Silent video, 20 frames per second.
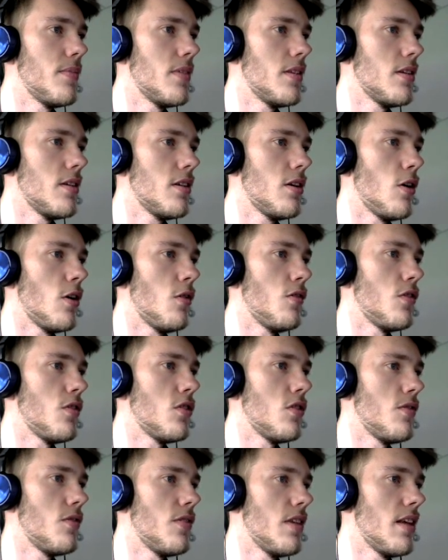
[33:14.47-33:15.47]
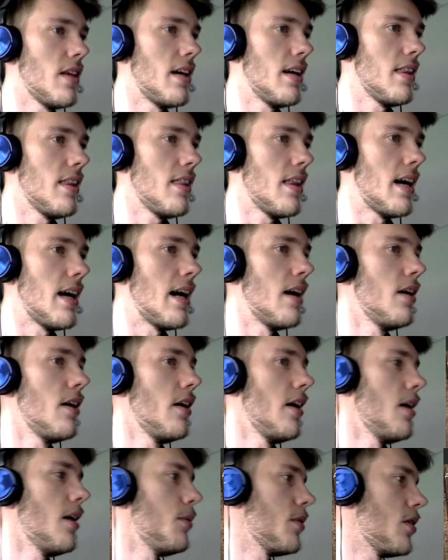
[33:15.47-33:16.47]
going for something like that.
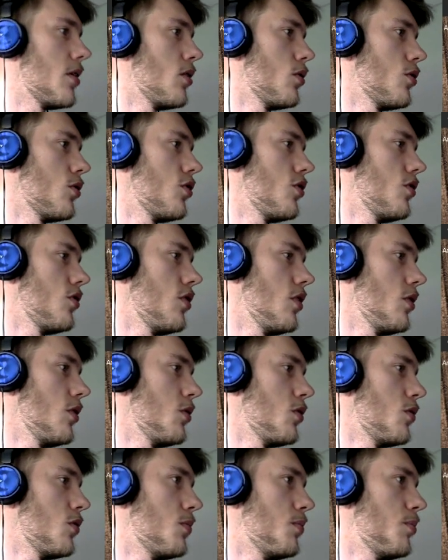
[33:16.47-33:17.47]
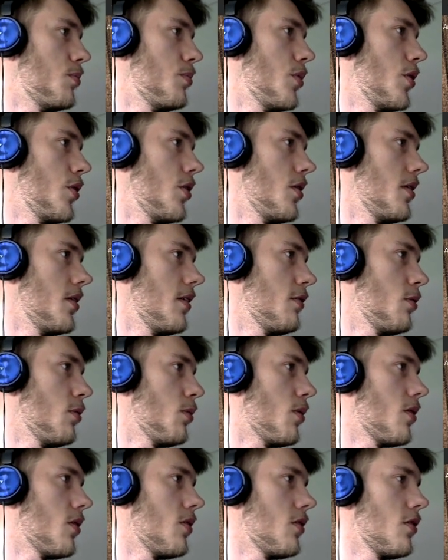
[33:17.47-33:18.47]
We can also use burn if we
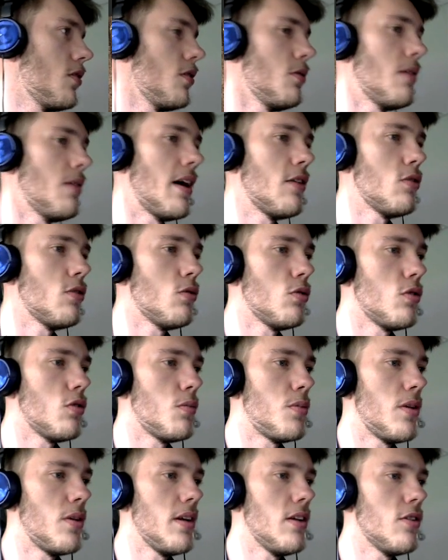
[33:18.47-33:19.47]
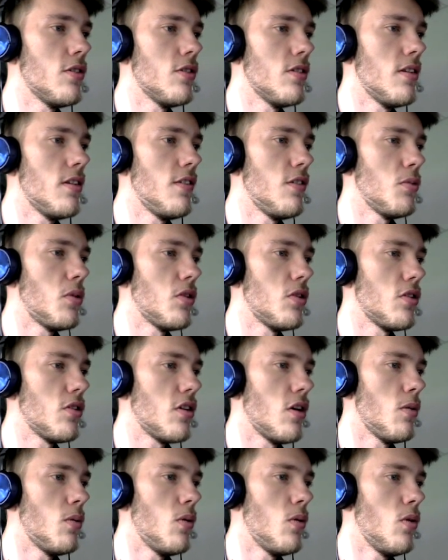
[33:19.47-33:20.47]
want to. That's also pretty good if you want to
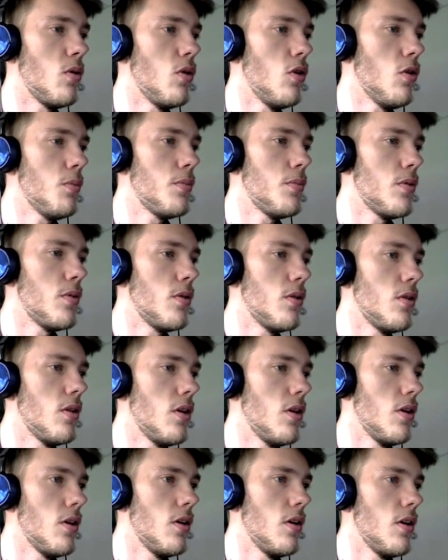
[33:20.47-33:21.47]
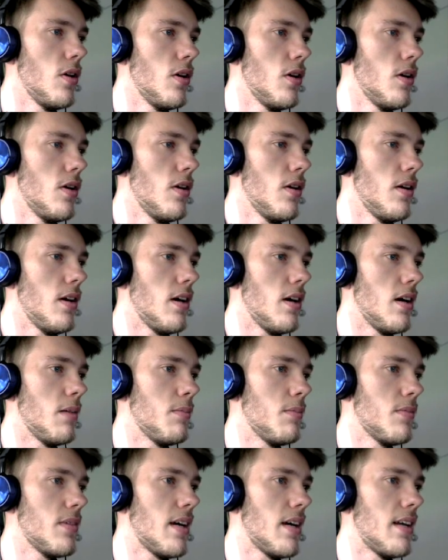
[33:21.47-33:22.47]
go up.
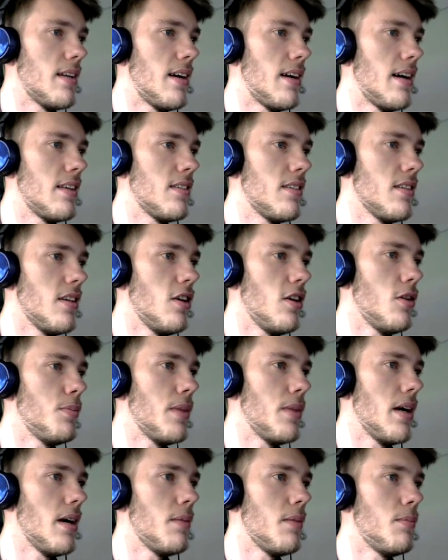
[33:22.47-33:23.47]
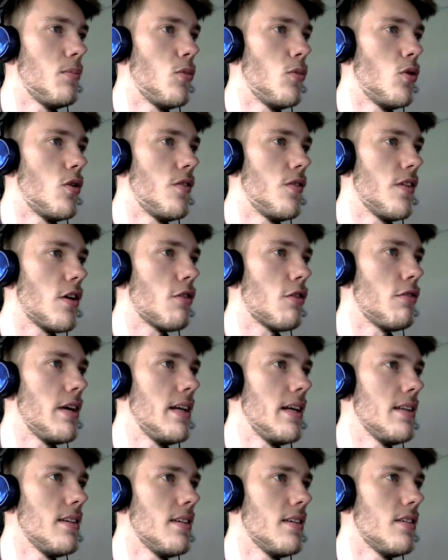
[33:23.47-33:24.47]
Kind of adds a little bit more of a
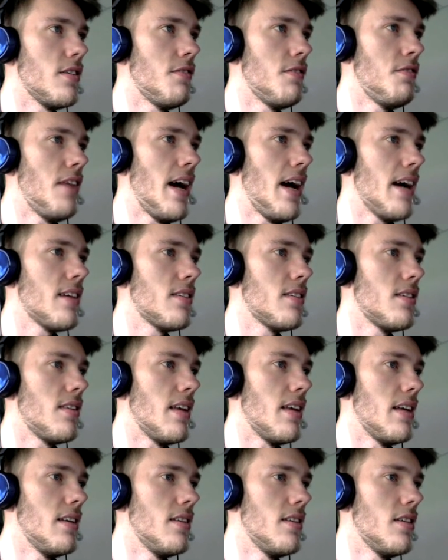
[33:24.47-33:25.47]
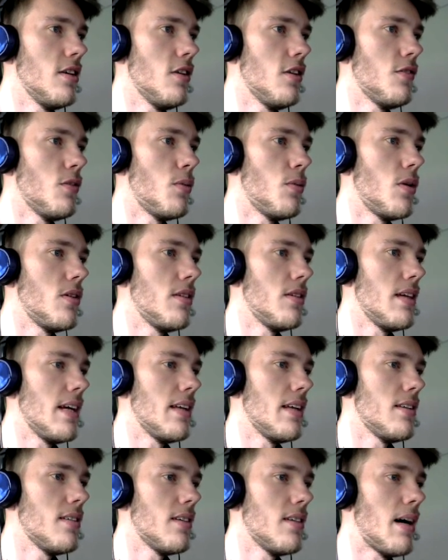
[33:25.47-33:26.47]
gradient effect than the other one
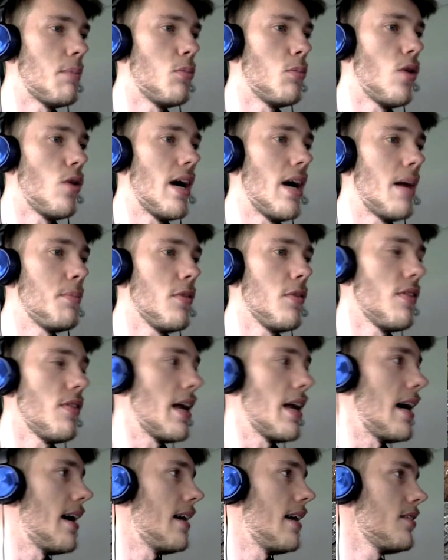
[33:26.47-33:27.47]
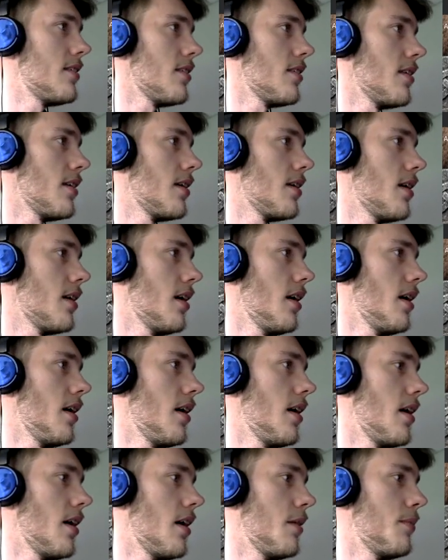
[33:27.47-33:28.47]
did. I'm more happy with that actually.
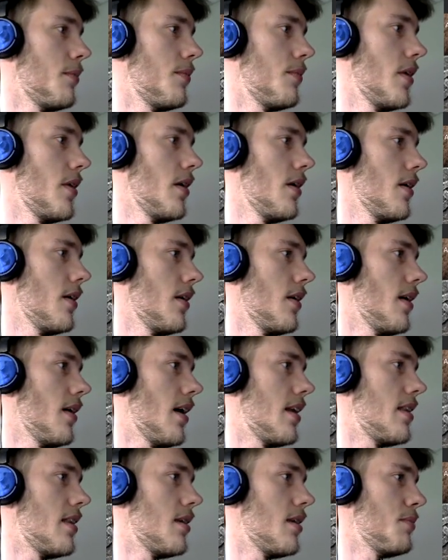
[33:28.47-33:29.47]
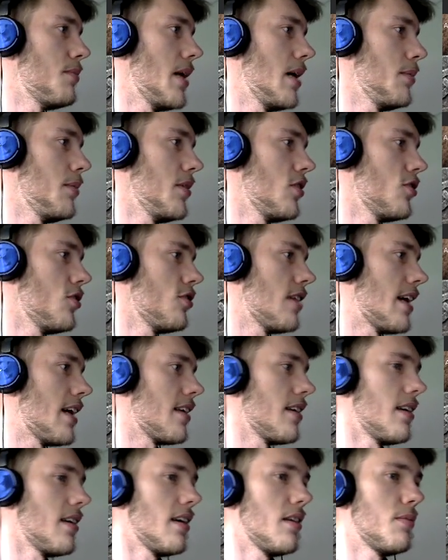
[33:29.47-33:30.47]
And then maybe just
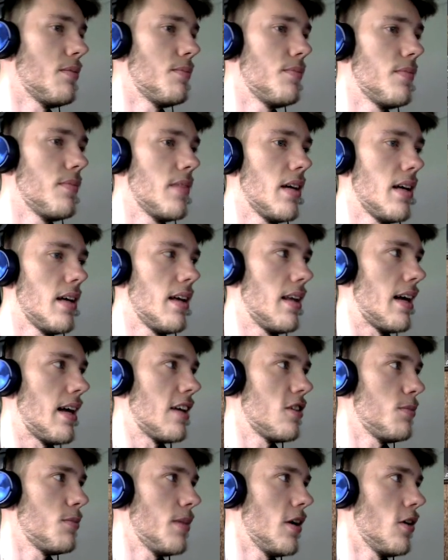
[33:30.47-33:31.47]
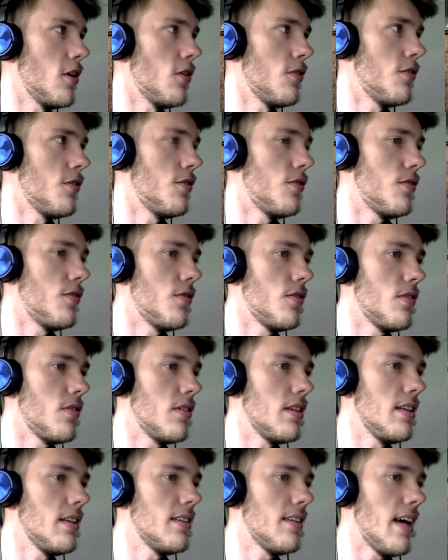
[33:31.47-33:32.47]
adding in a last bit of
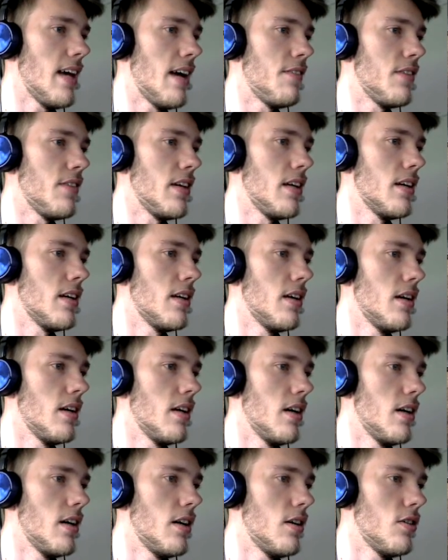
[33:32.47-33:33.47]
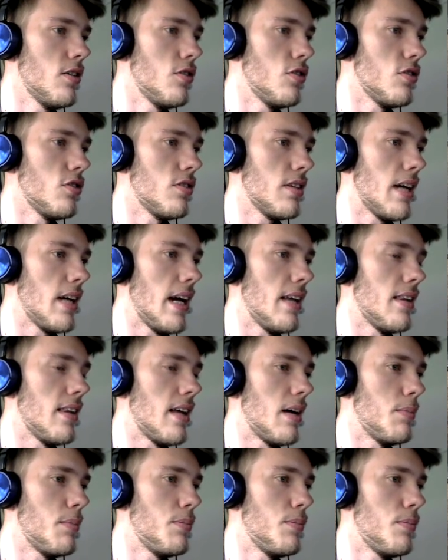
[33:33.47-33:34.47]
leaks heavy just to get in
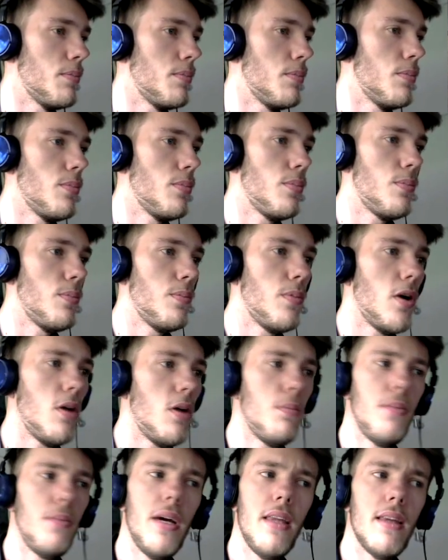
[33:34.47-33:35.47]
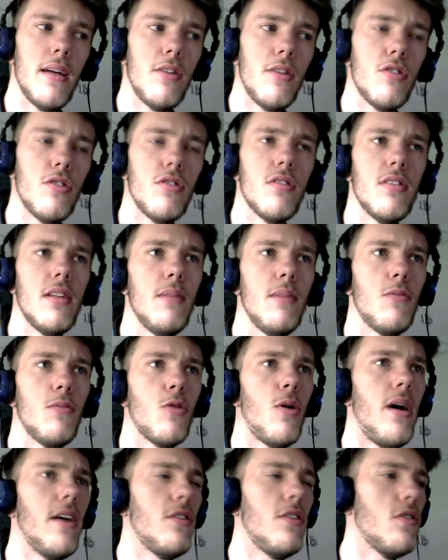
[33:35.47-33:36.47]
that bottom bit that doesn't seem
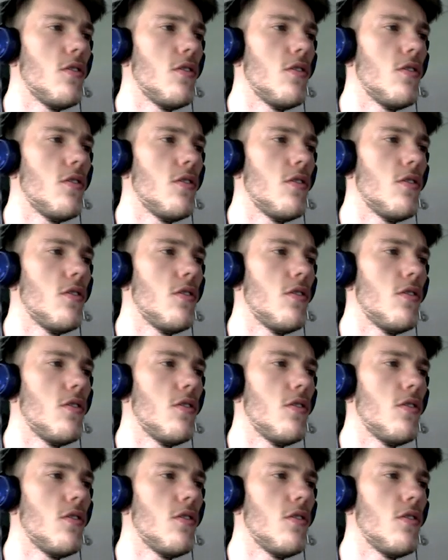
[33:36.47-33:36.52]
quite to have